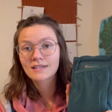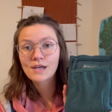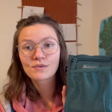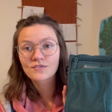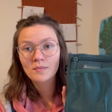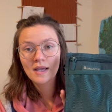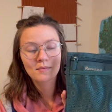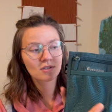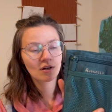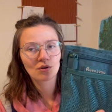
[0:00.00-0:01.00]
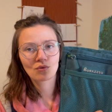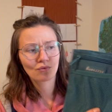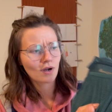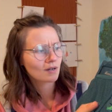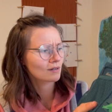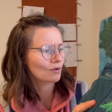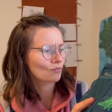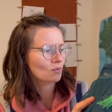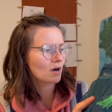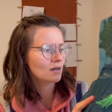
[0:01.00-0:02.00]
It was from Amazon,
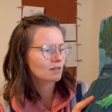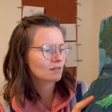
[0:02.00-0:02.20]
Ruoxuzu.